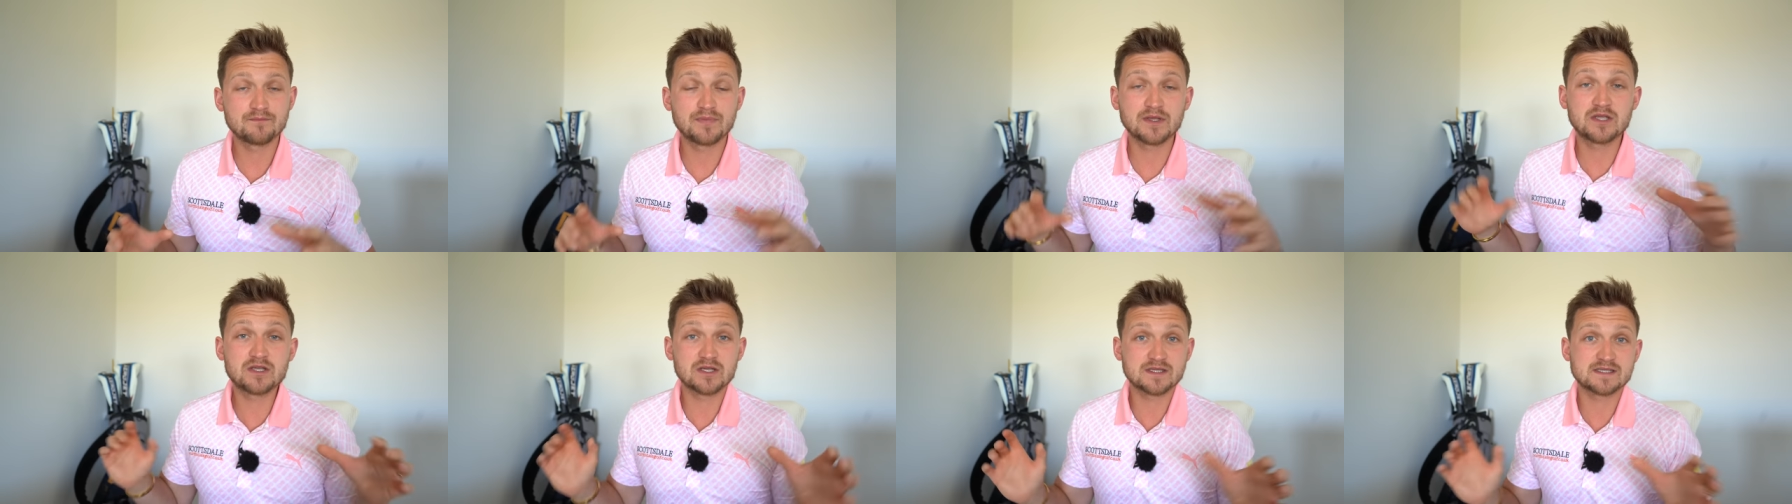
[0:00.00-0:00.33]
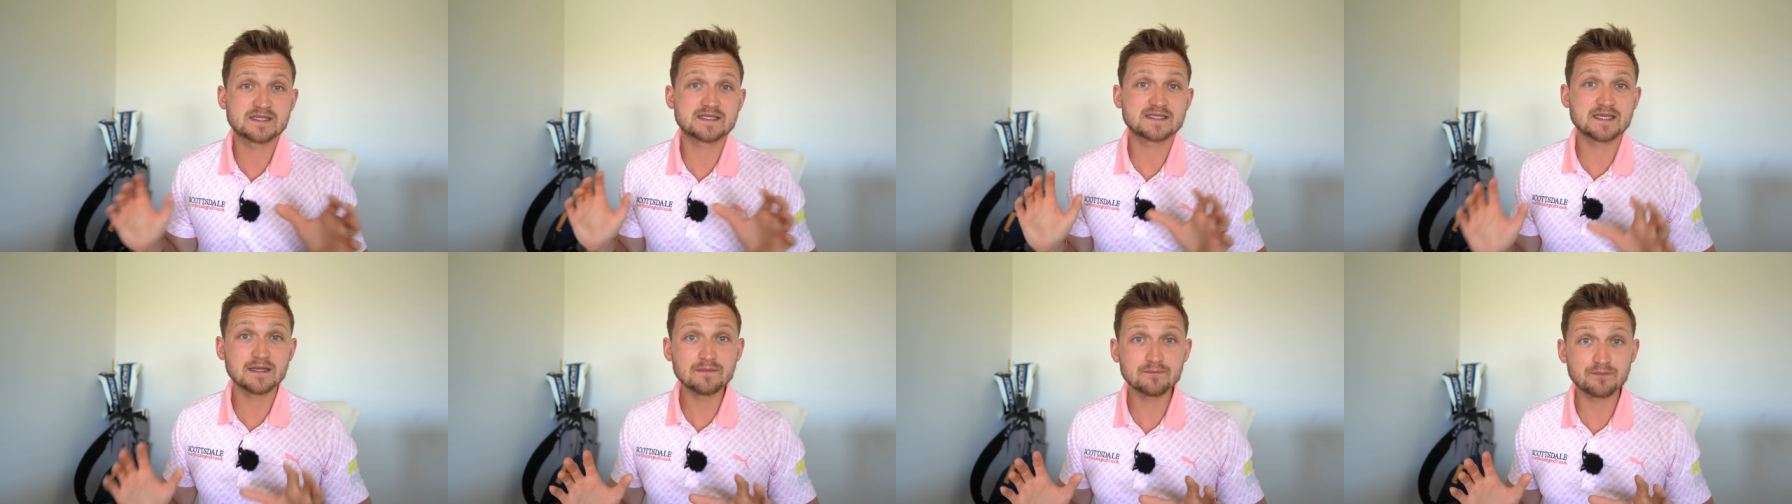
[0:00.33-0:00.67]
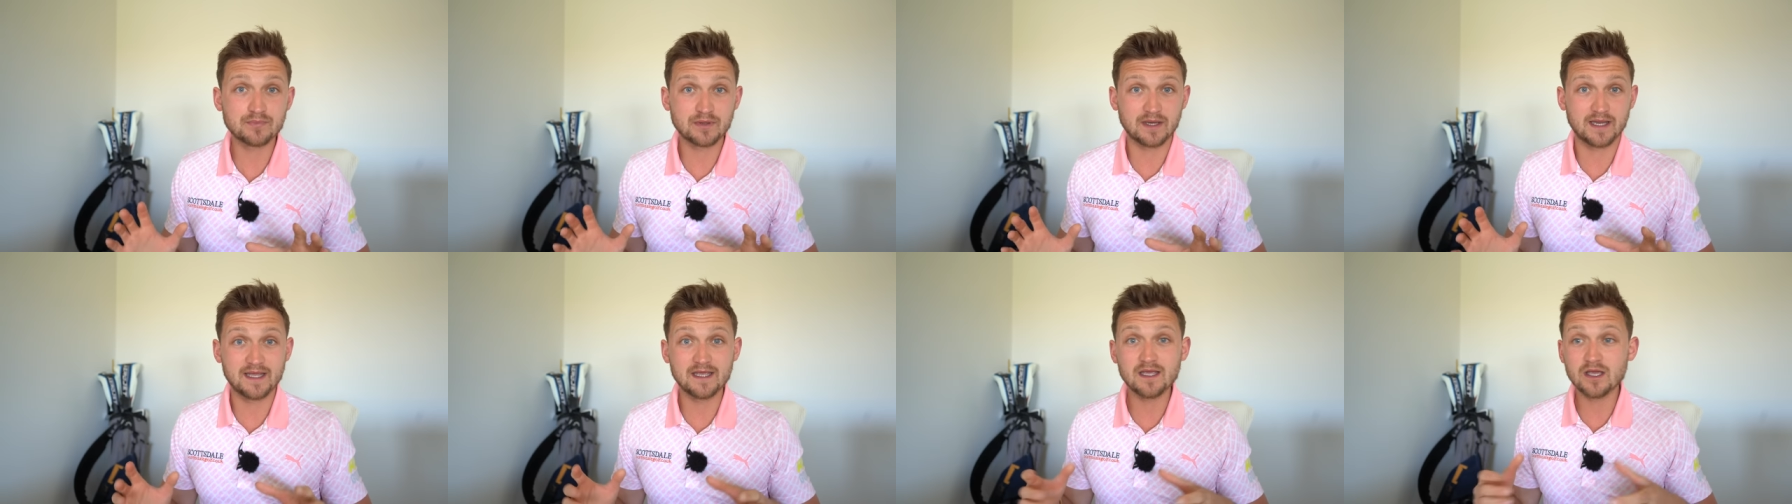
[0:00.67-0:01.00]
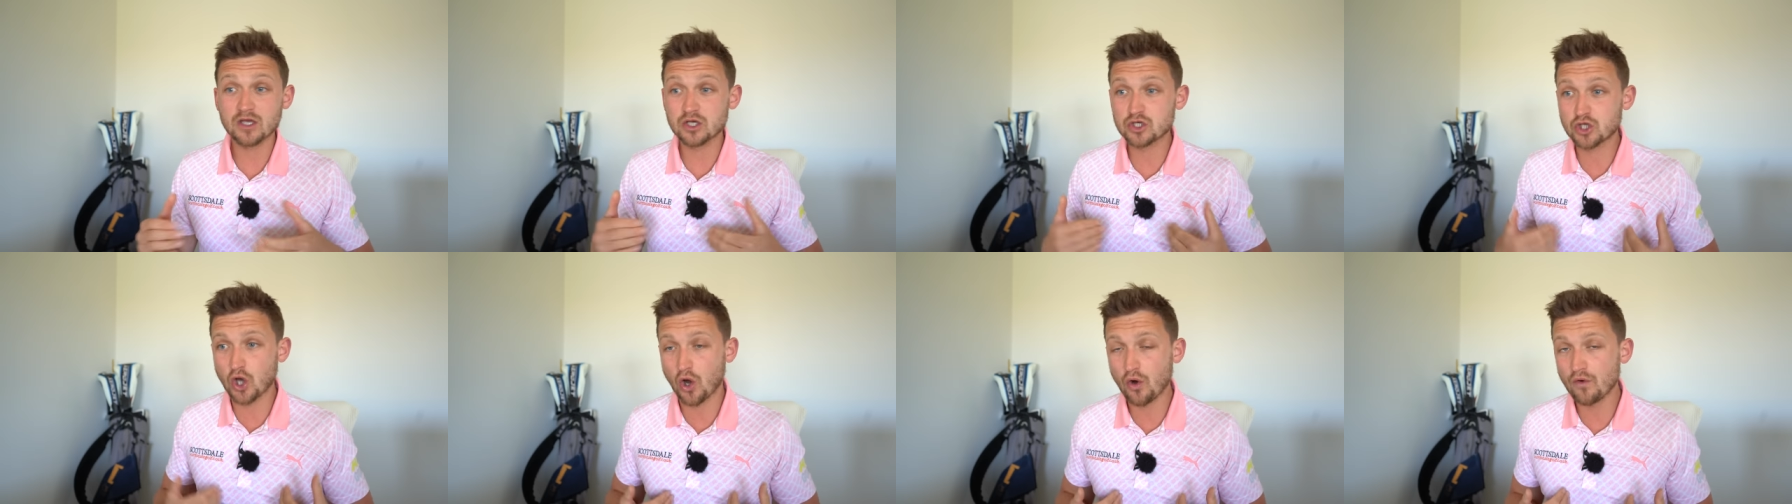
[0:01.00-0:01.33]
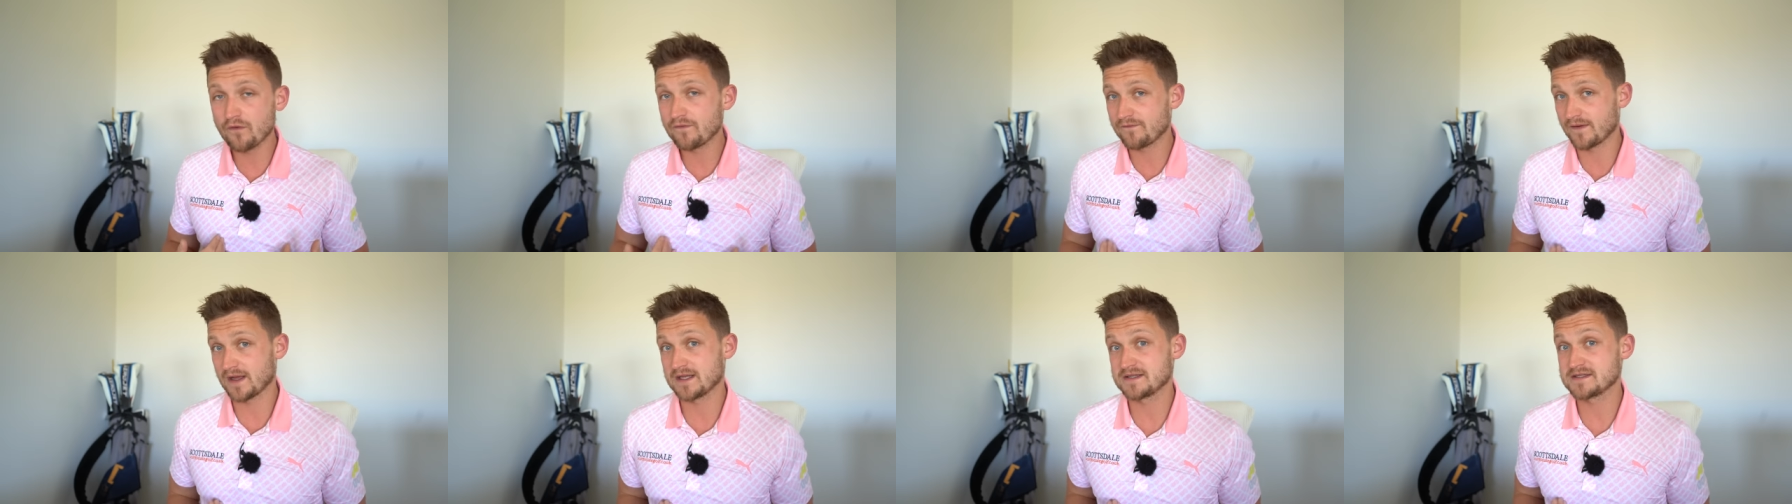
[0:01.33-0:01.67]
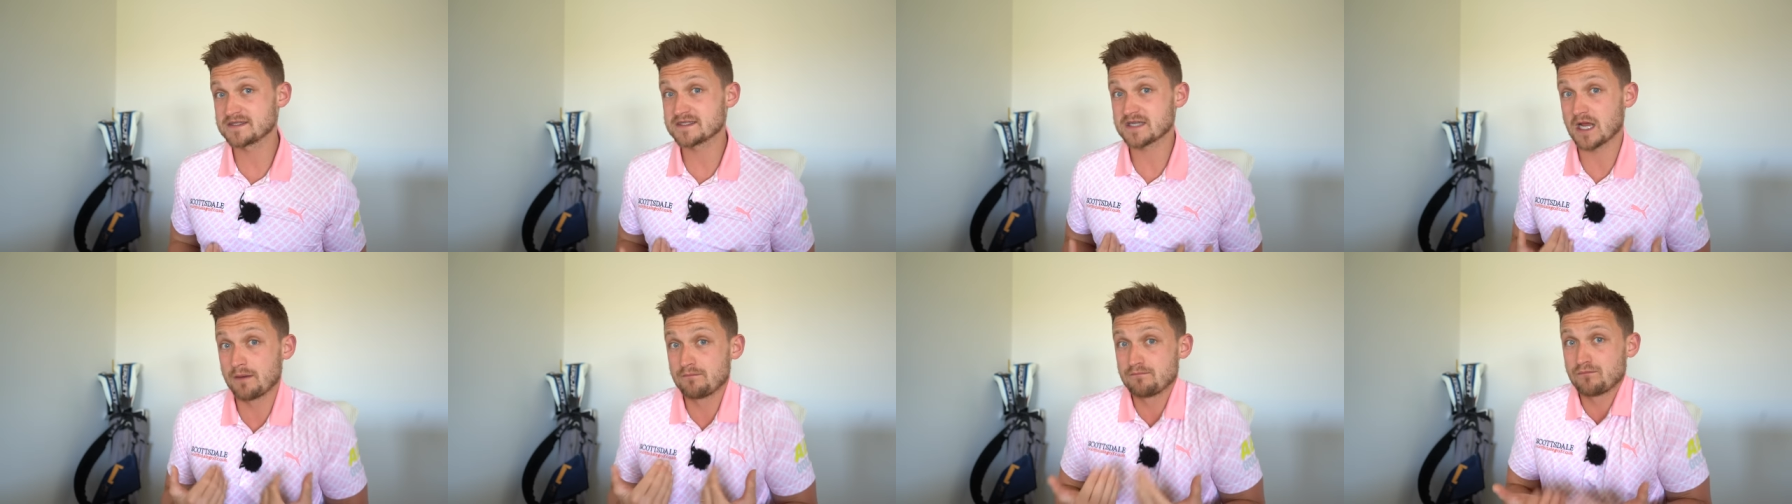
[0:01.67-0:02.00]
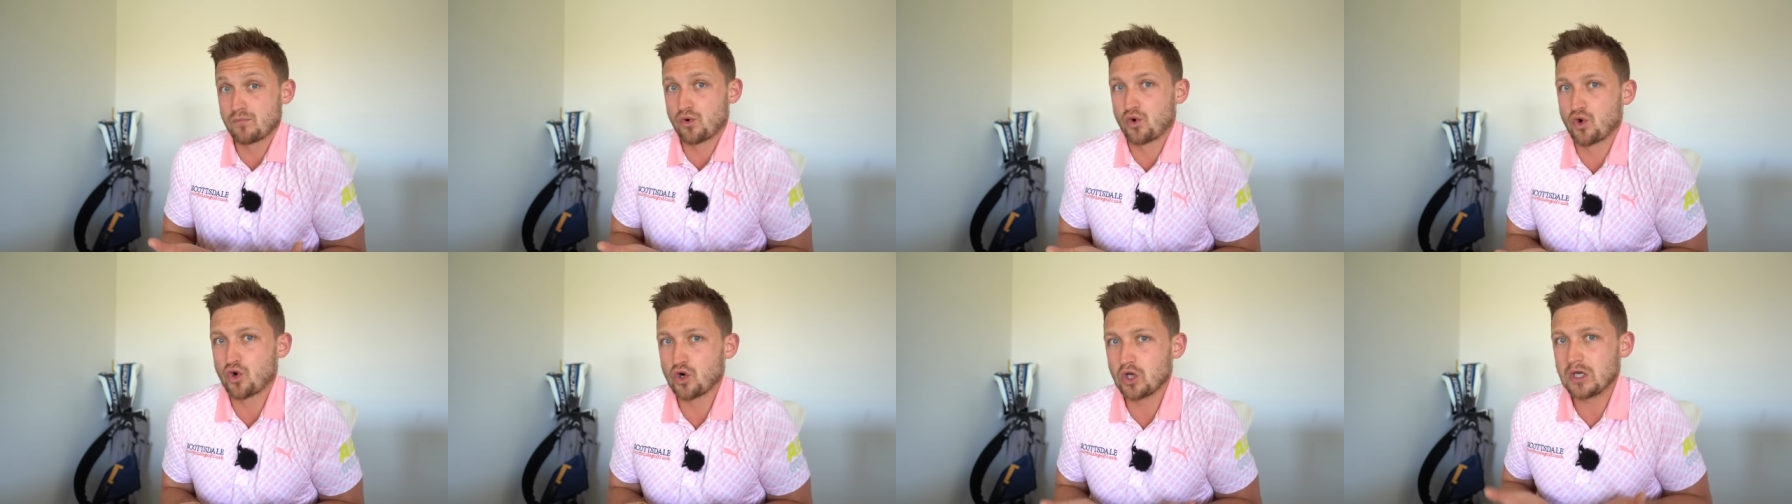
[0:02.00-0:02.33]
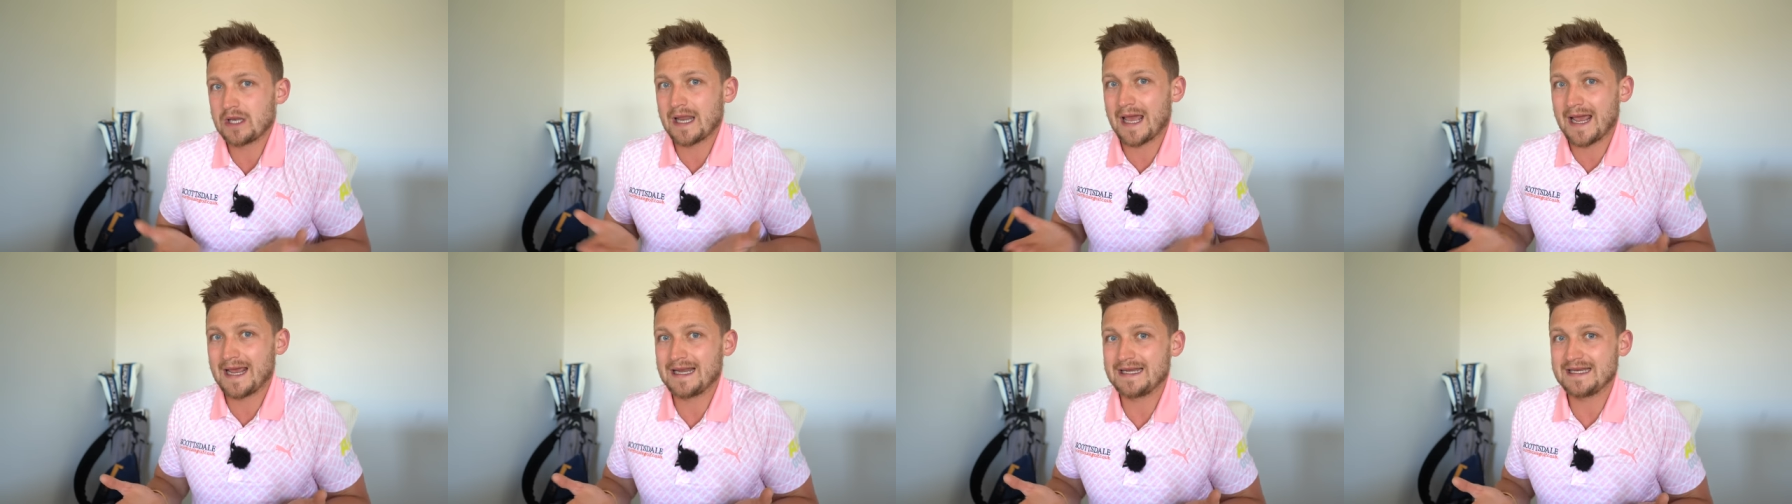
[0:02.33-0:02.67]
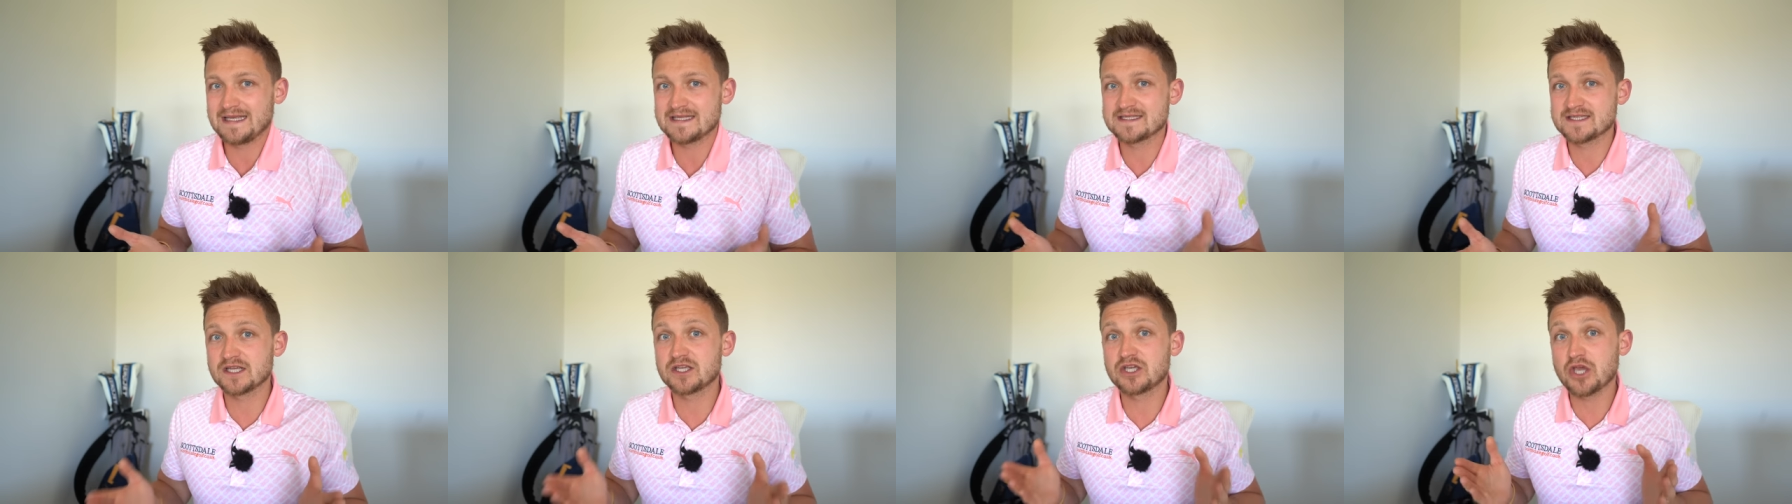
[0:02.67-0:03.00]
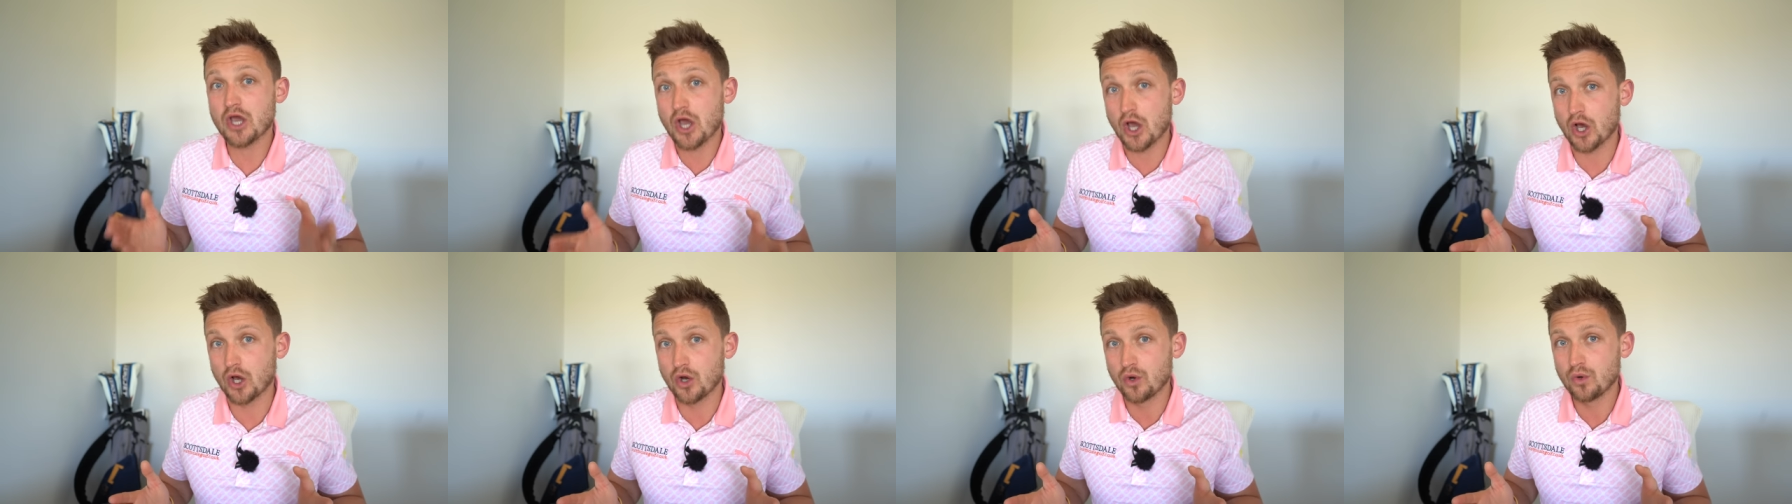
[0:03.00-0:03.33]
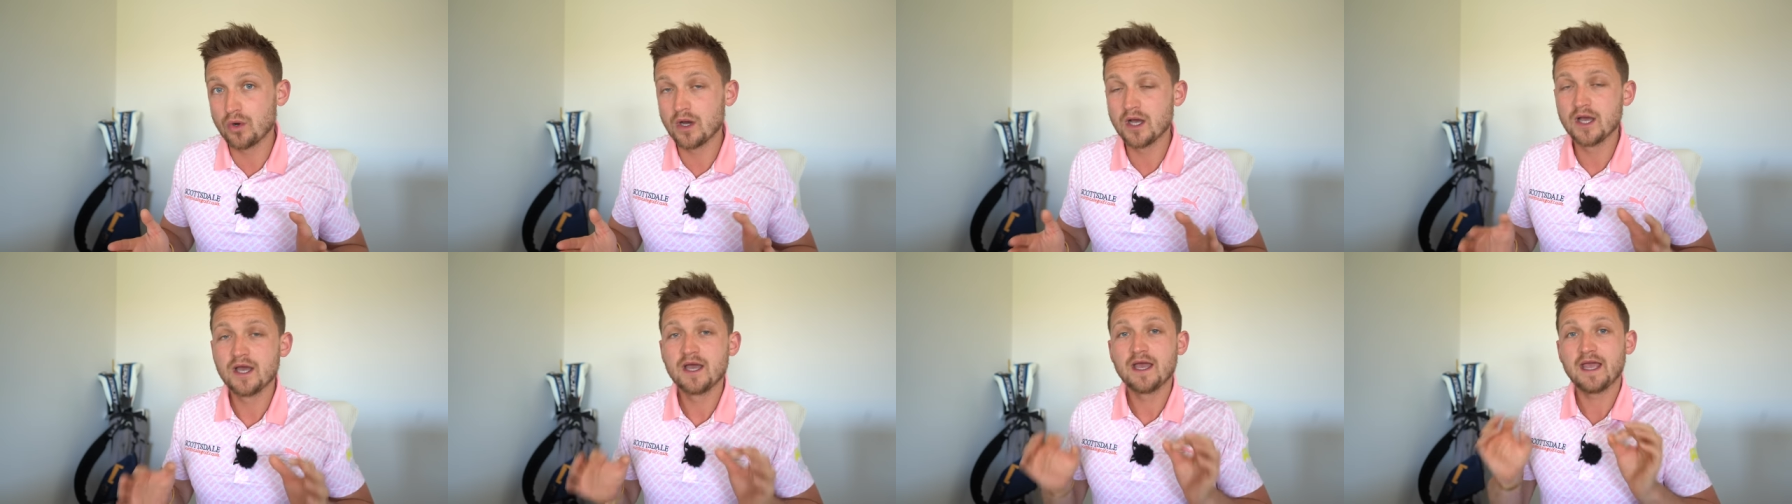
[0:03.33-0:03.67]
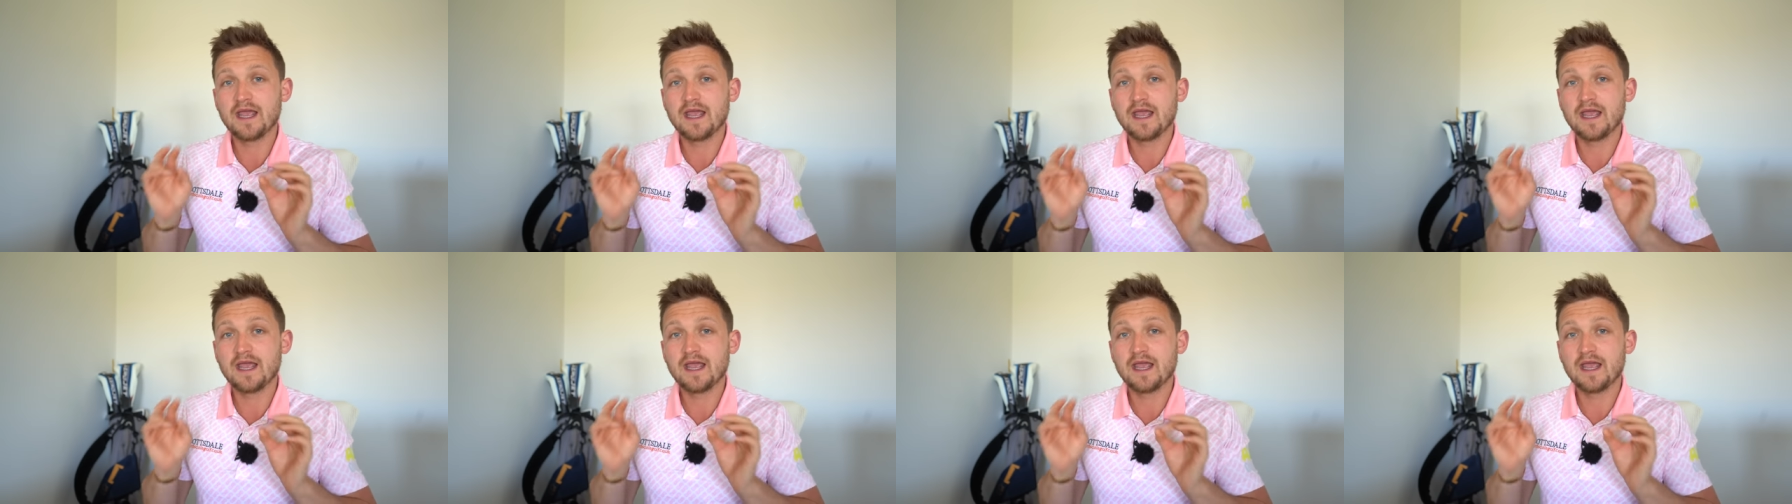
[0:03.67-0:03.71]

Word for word: because simply golf fans are more likely to go